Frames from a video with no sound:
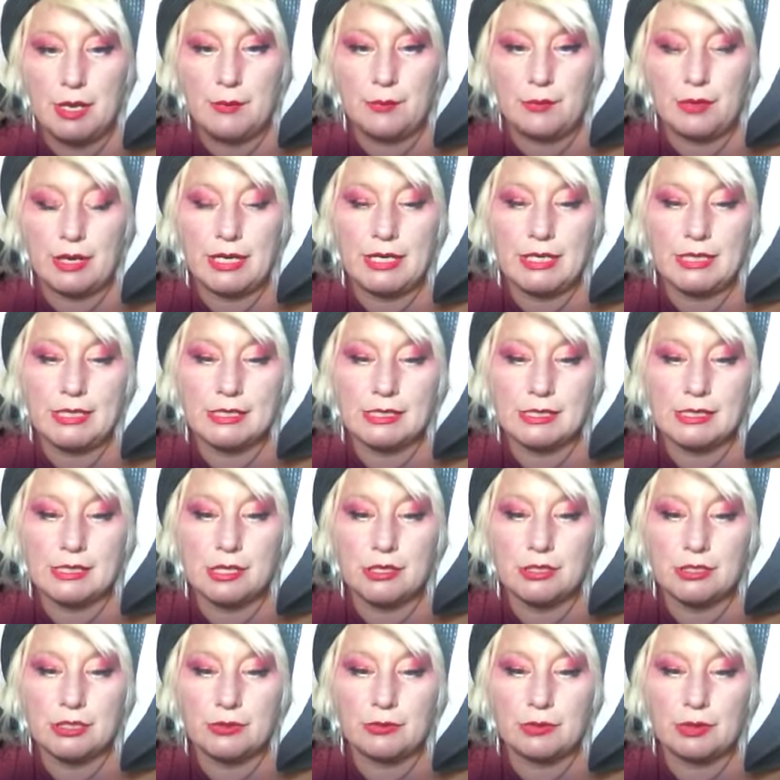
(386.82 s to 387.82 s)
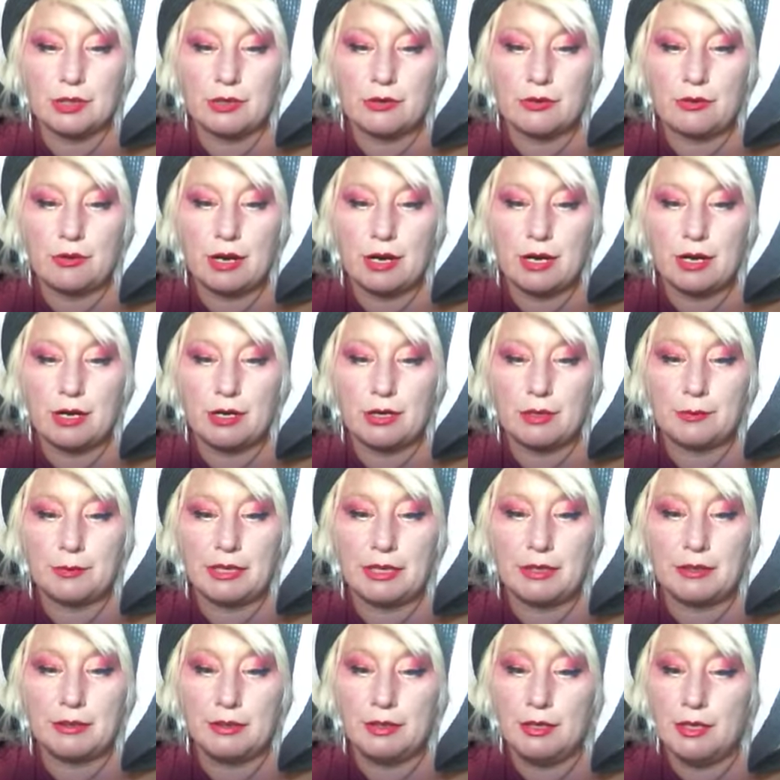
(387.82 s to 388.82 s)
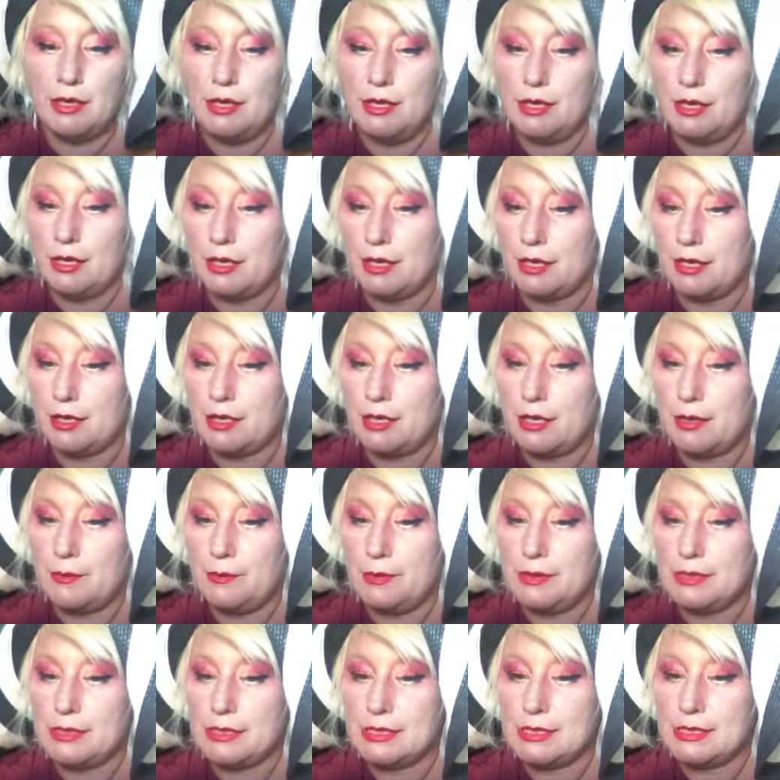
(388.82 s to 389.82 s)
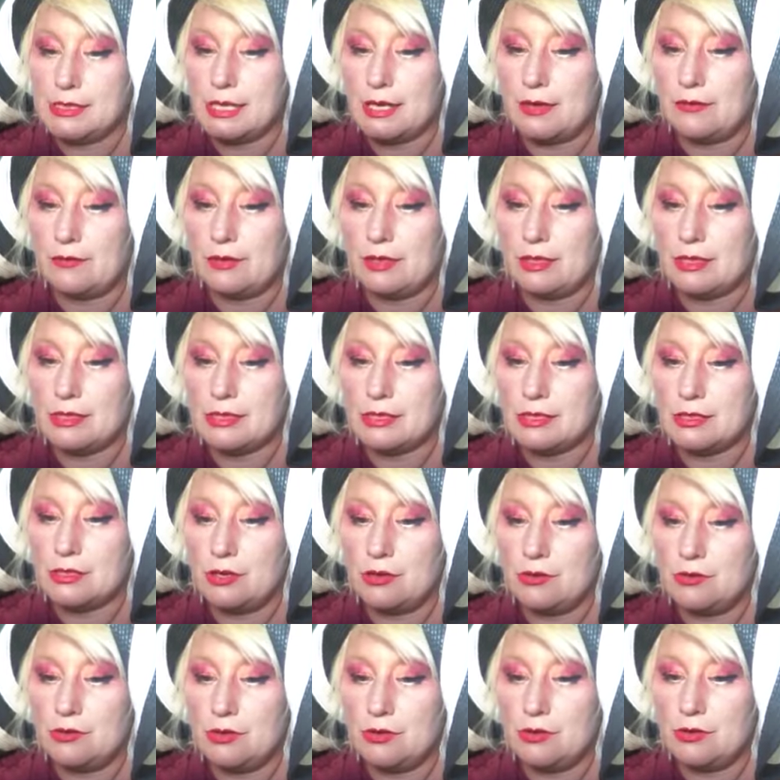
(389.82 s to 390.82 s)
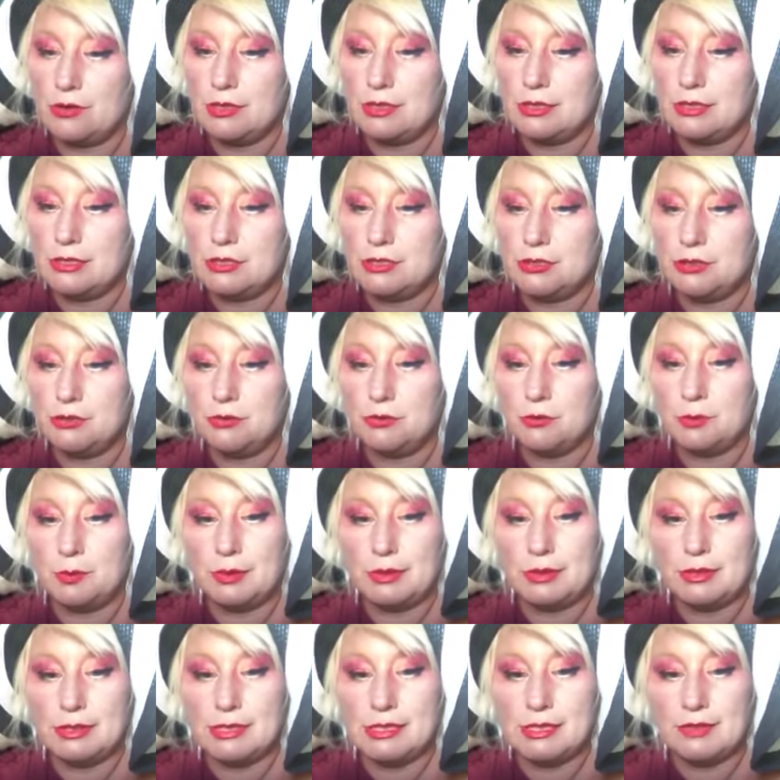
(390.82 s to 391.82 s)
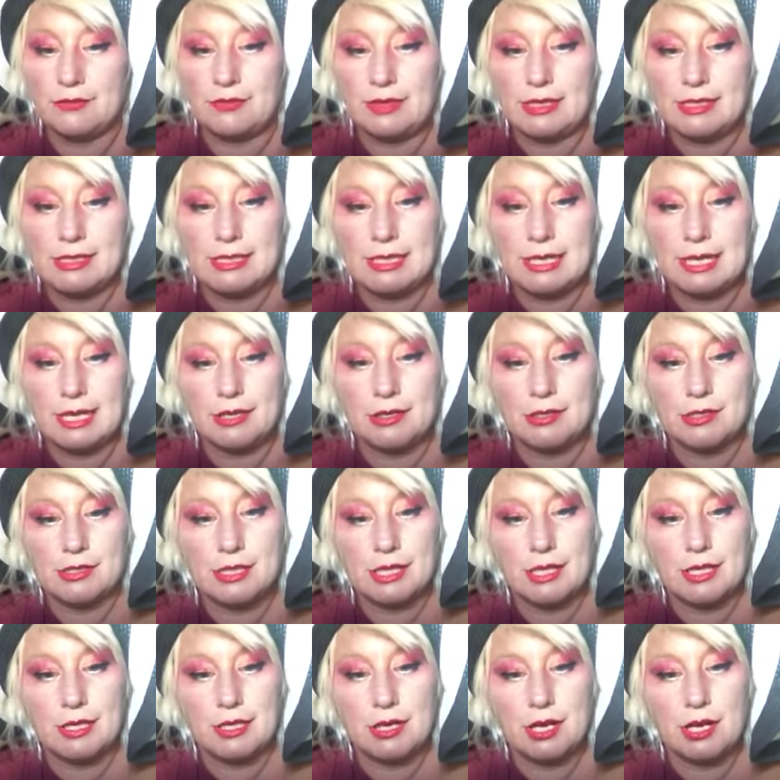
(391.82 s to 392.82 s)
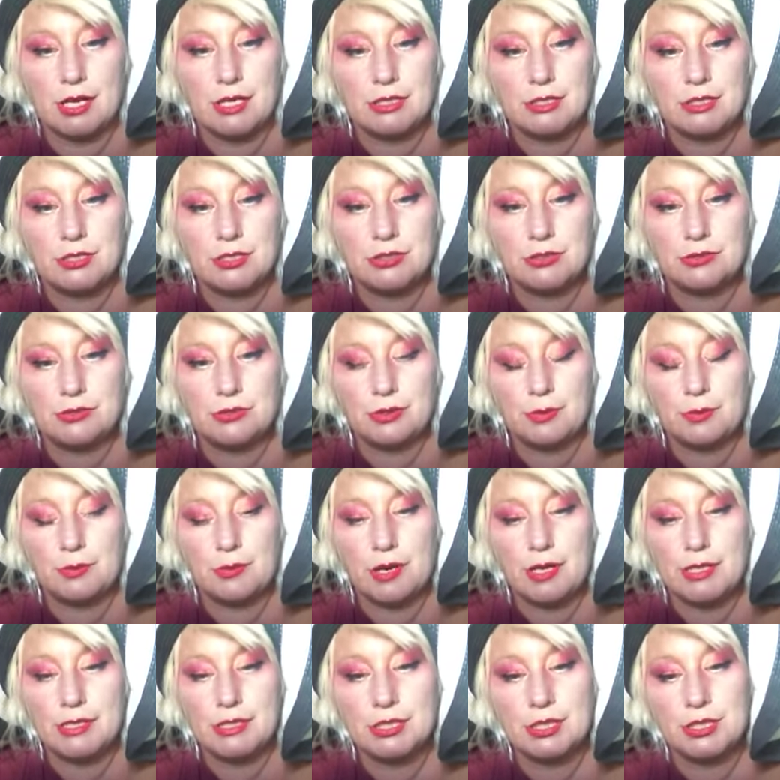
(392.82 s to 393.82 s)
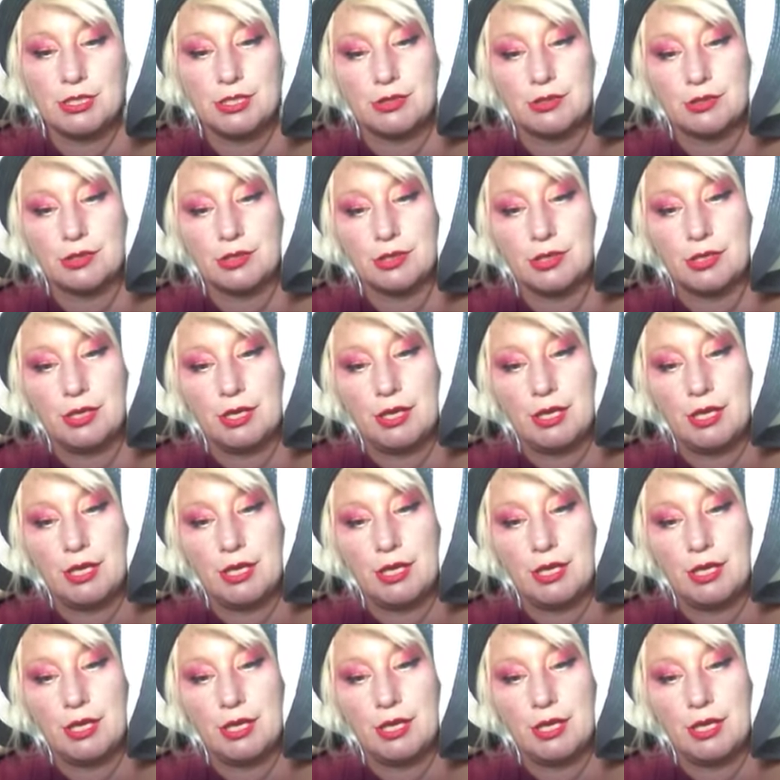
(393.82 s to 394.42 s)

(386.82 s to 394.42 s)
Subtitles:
Brady disclosure requirement encompasses evidence known only to police investigators and not to the prosecutor.